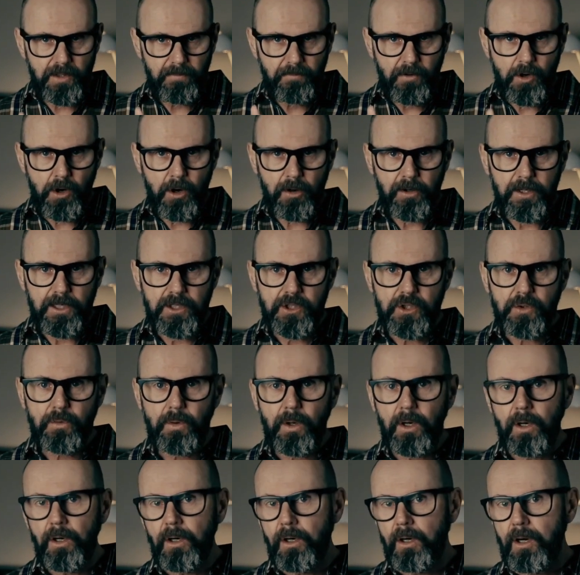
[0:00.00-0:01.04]
I've gone
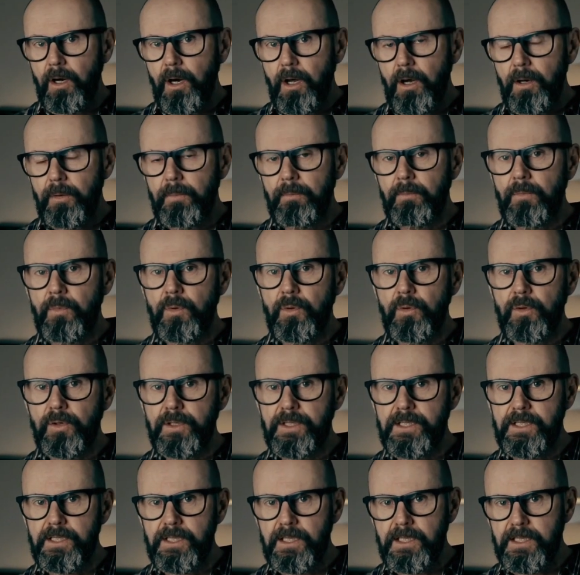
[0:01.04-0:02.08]
into a lot more
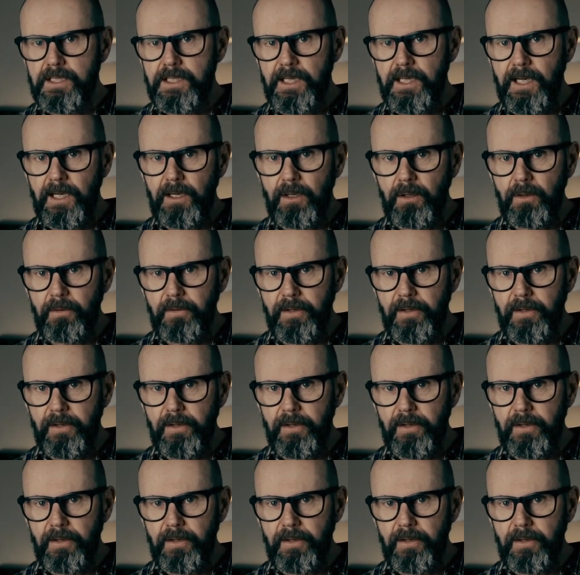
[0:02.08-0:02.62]
detail